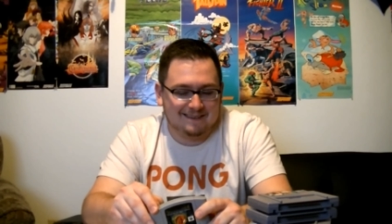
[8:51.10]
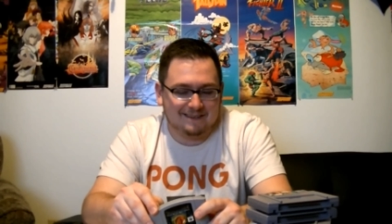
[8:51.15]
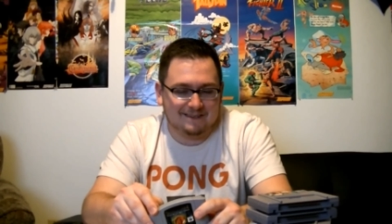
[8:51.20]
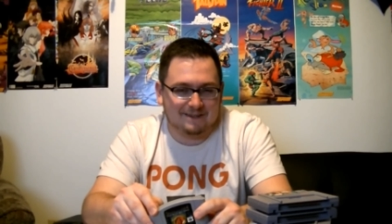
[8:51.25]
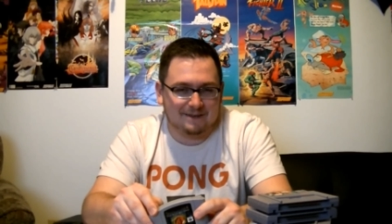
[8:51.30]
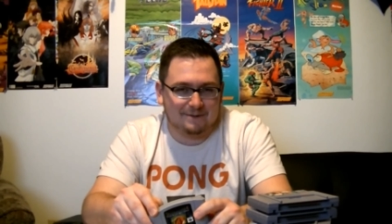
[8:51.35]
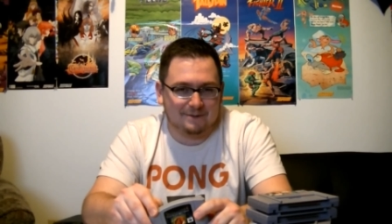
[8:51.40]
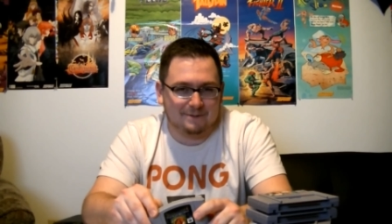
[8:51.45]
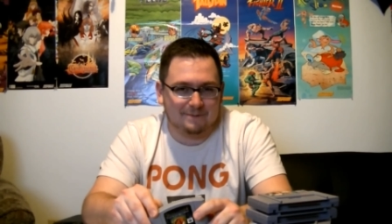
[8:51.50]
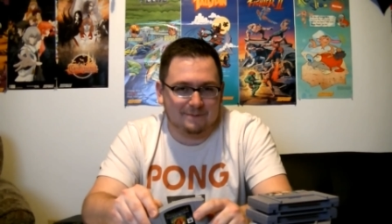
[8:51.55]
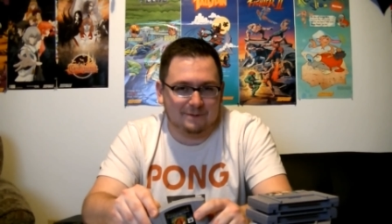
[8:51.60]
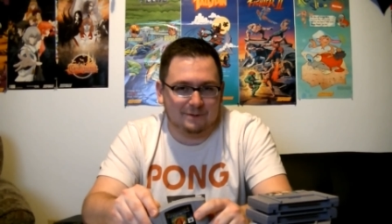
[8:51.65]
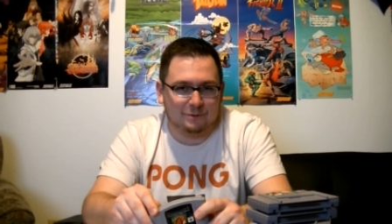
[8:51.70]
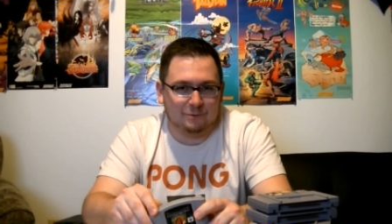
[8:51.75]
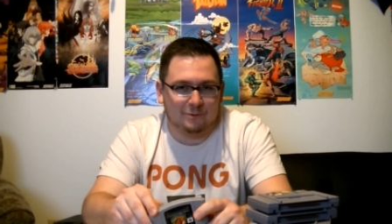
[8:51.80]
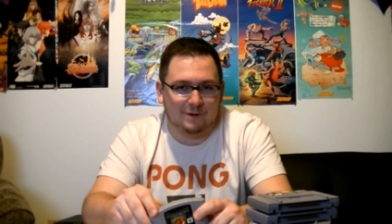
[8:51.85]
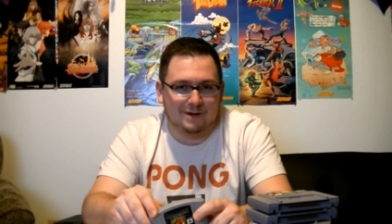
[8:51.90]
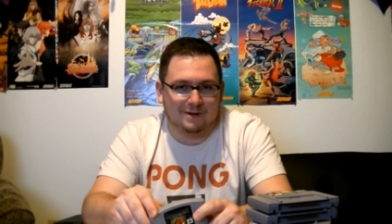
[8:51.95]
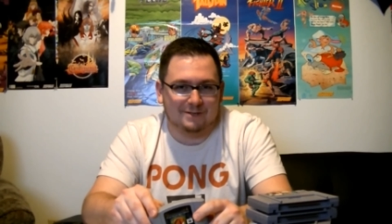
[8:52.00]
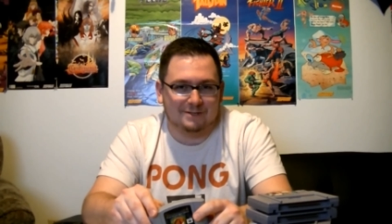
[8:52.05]
it's got some of those
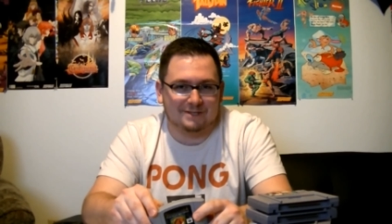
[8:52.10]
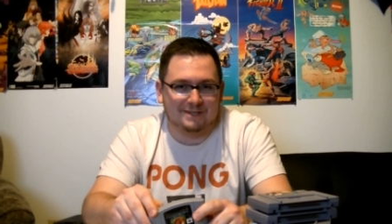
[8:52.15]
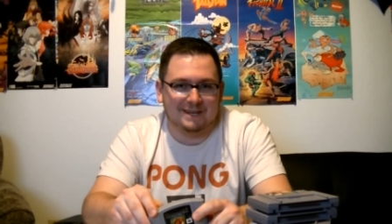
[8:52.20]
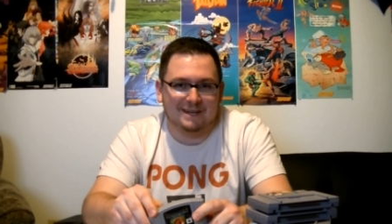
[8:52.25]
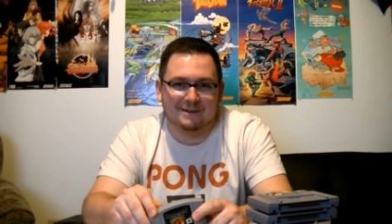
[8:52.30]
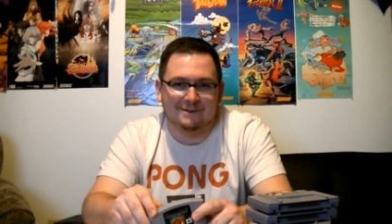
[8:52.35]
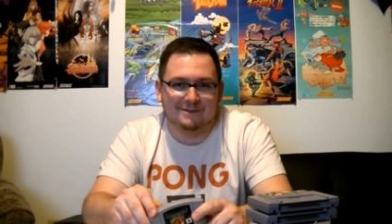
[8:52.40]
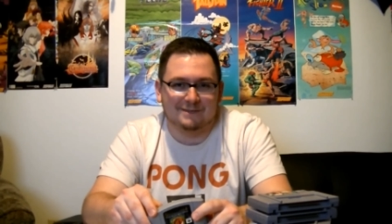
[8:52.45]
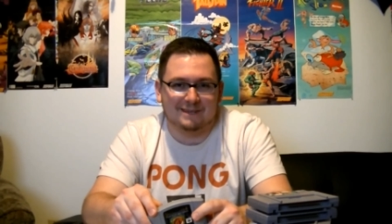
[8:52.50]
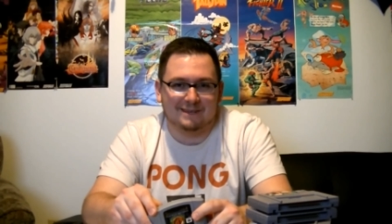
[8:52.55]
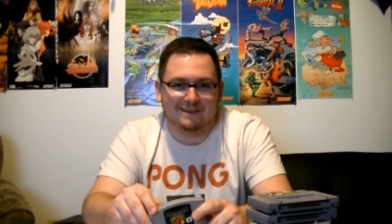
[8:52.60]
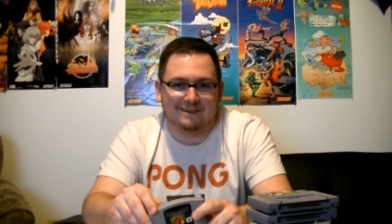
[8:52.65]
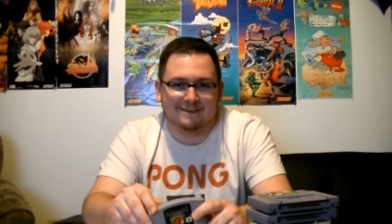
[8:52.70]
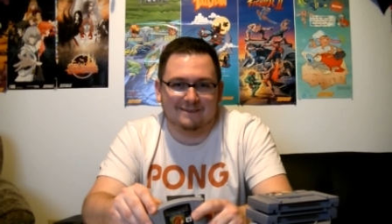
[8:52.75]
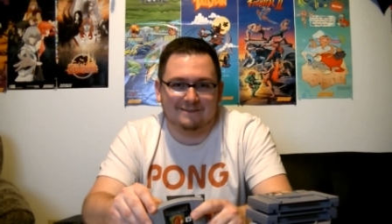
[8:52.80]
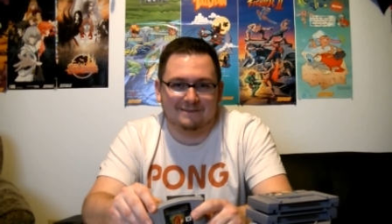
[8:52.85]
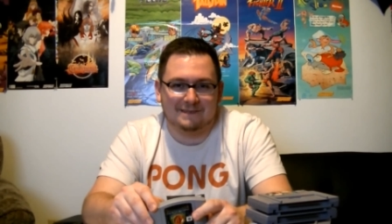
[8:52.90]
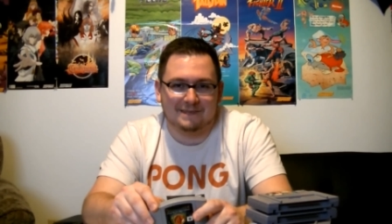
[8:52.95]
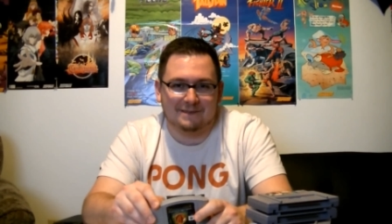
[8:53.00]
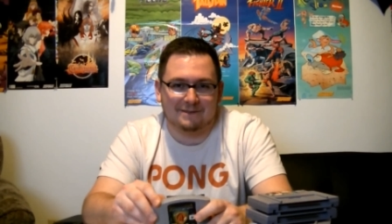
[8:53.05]
weird sounds like
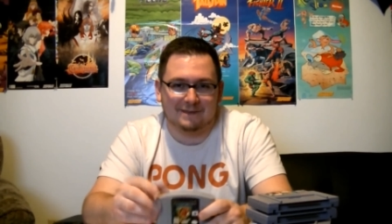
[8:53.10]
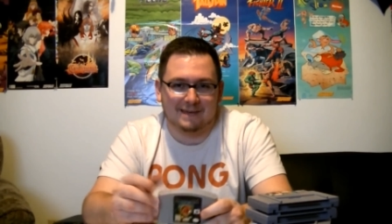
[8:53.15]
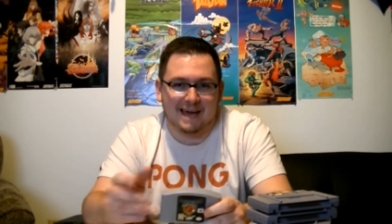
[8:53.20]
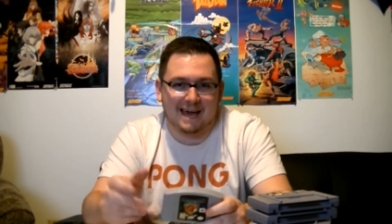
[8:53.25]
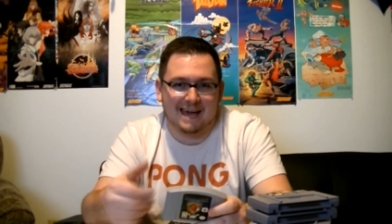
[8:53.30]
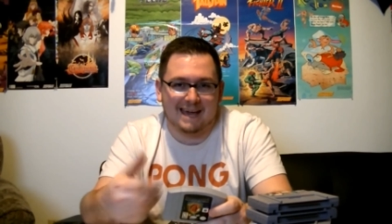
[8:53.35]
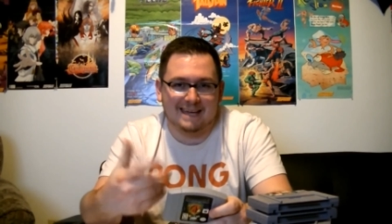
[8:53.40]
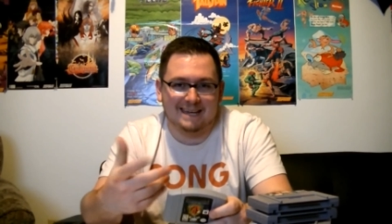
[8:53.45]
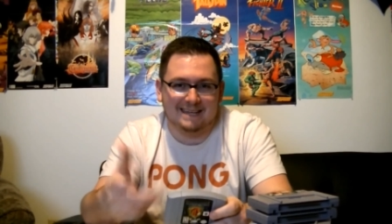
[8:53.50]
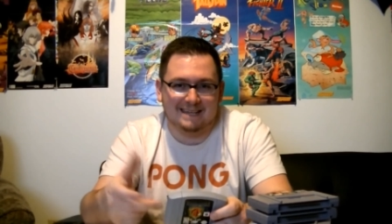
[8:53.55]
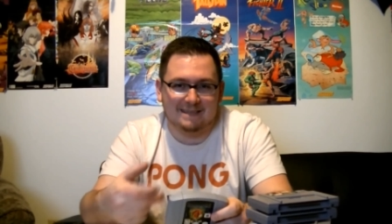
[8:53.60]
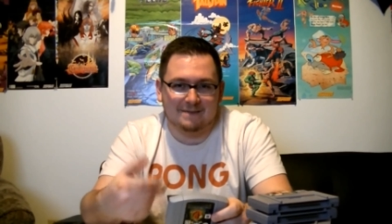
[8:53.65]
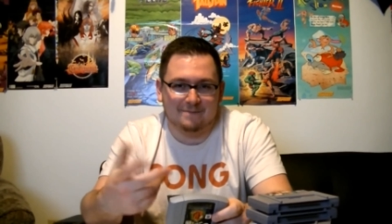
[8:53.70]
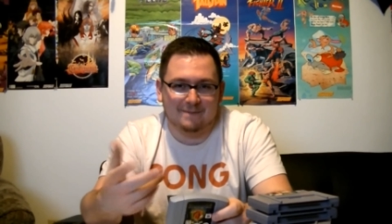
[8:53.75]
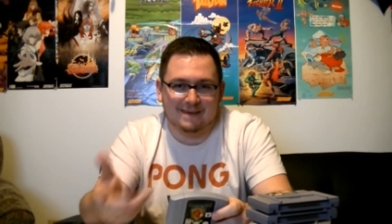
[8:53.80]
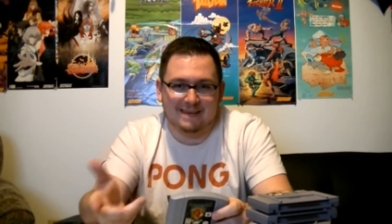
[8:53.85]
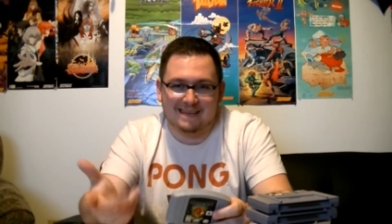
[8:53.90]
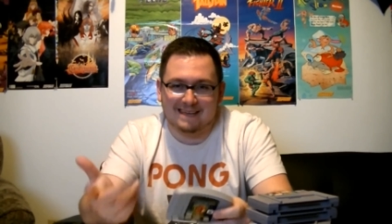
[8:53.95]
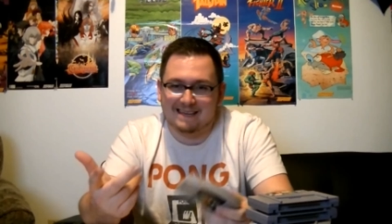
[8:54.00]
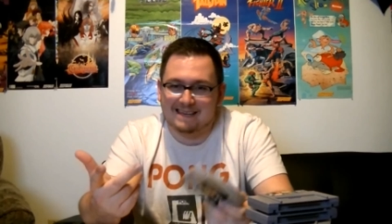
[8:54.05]
you know the guy eating the
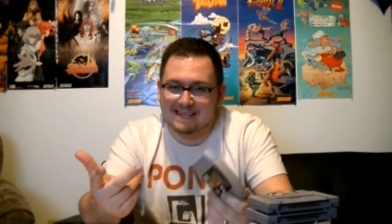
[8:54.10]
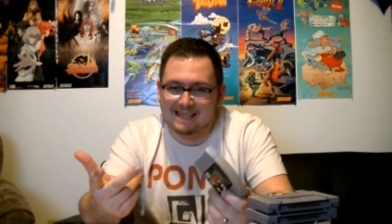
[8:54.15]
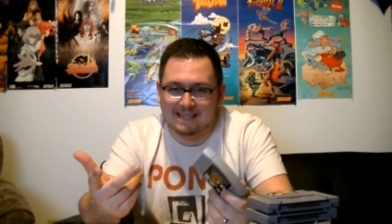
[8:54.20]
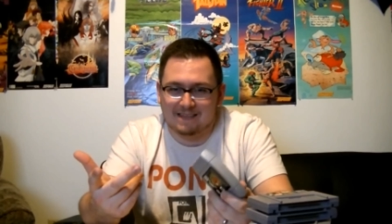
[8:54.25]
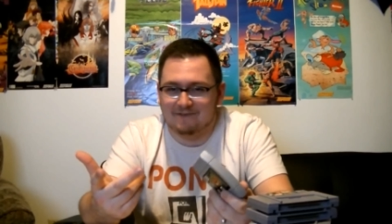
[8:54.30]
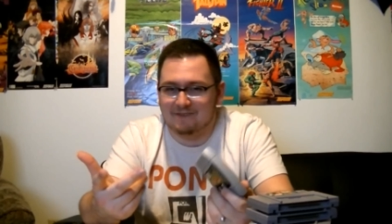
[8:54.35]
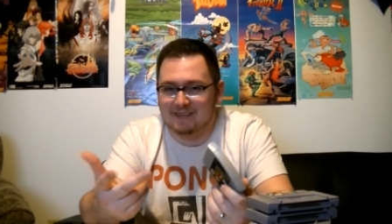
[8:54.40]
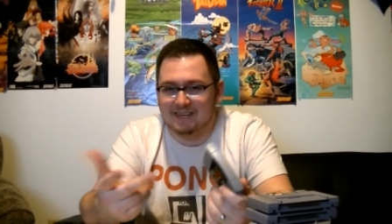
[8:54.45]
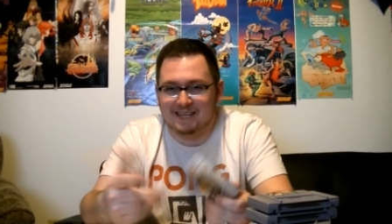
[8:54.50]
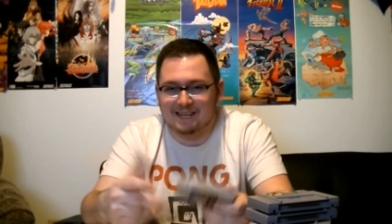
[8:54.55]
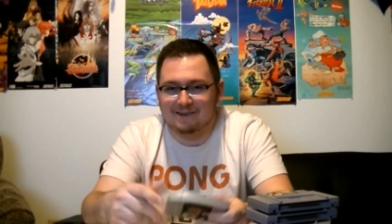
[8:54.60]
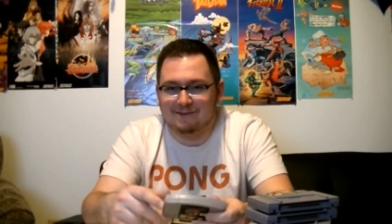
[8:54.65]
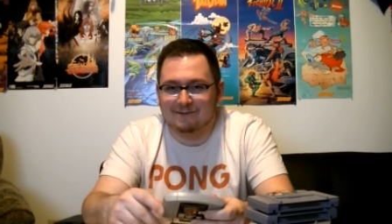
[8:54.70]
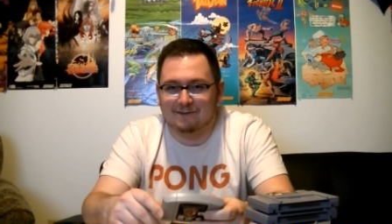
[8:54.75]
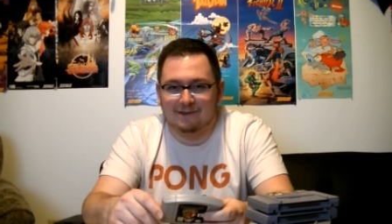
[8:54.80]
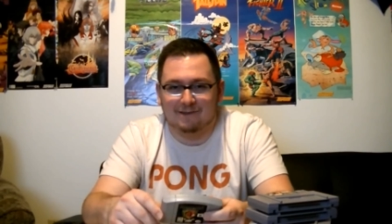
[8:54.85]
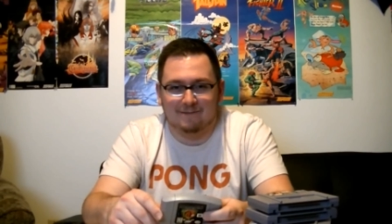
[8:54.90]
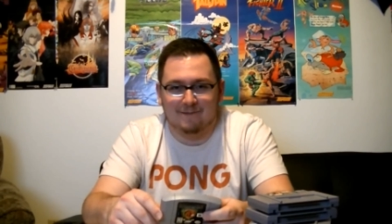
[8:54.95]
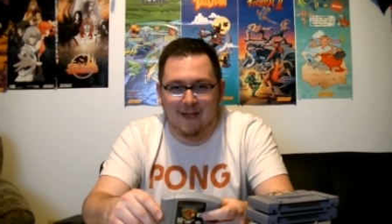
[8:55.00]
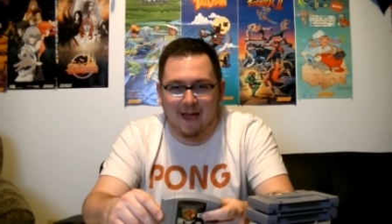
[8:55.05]
meat in the video.
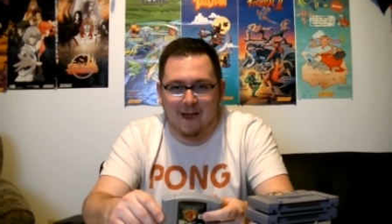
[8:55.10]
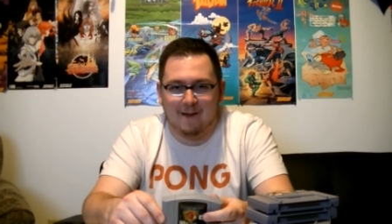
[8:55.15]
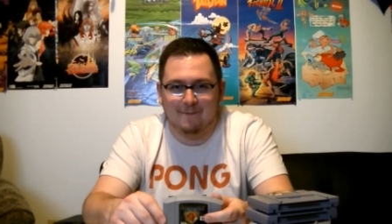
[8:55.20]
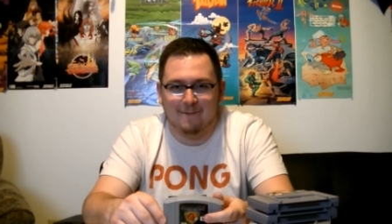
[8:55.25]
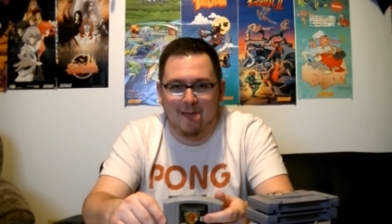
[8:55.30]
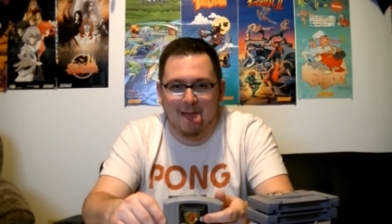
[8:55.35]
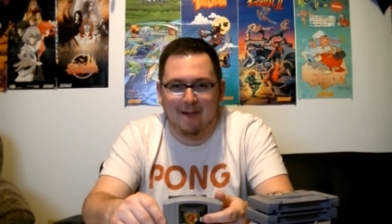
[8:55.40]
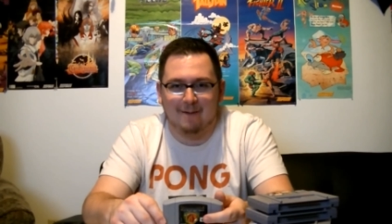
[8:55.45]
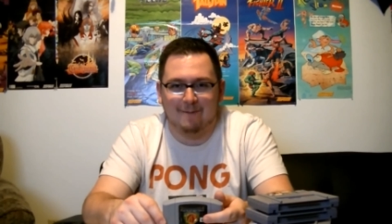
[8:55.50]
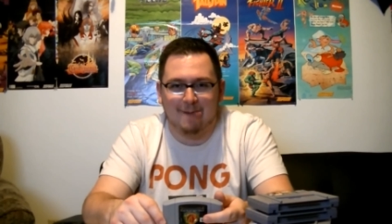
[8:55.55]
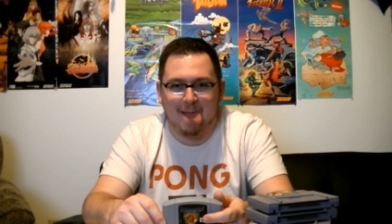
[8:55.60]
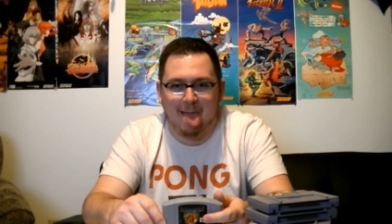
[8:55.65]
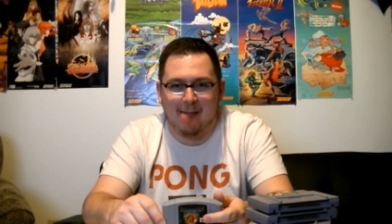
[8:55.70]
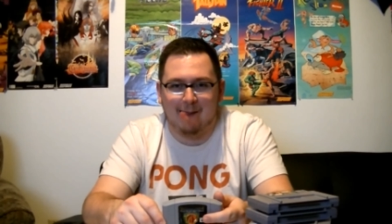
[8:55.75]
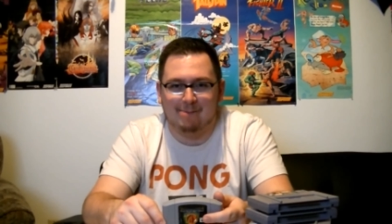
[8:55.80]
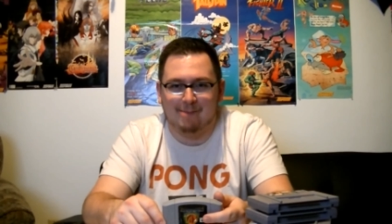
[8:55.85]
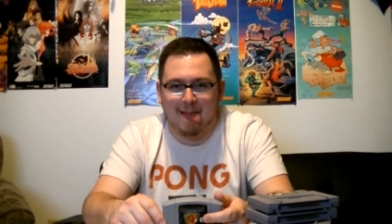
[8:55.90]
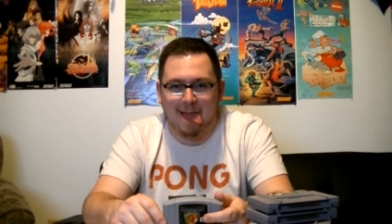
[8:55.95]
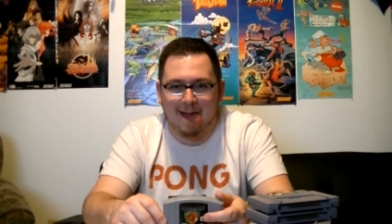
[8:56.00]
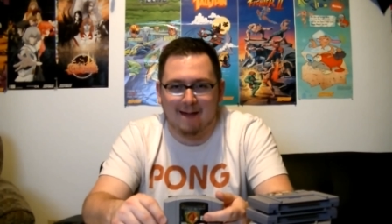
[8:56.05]
The blah,
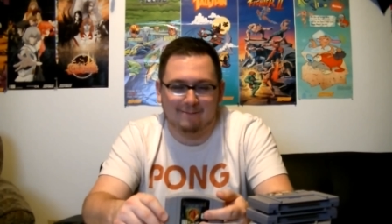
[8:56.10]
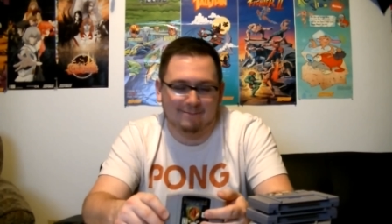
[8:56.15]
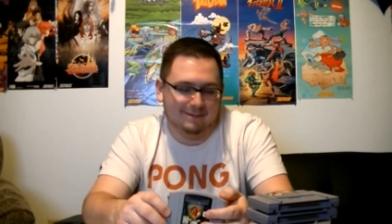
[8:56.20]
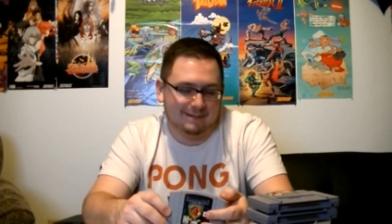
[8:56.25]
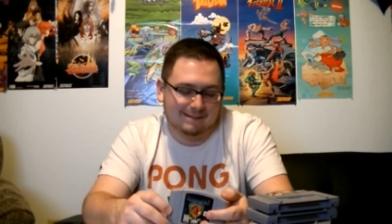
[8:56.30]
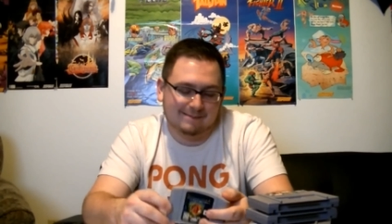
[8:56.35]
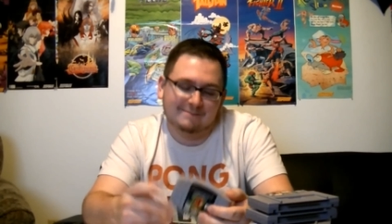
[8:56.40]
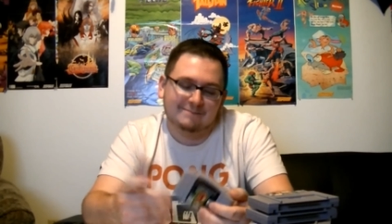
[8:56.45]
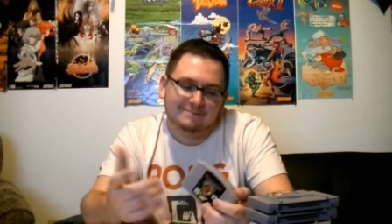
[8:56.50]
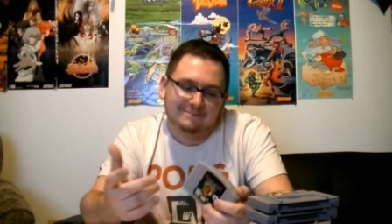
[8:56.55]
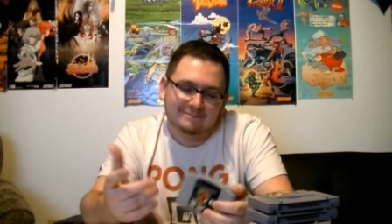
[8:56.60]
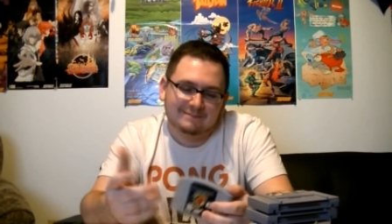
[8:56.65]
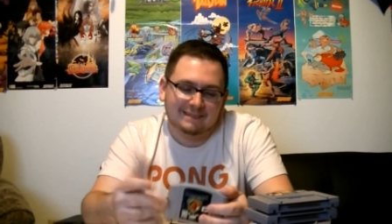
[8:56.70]
blah, blah,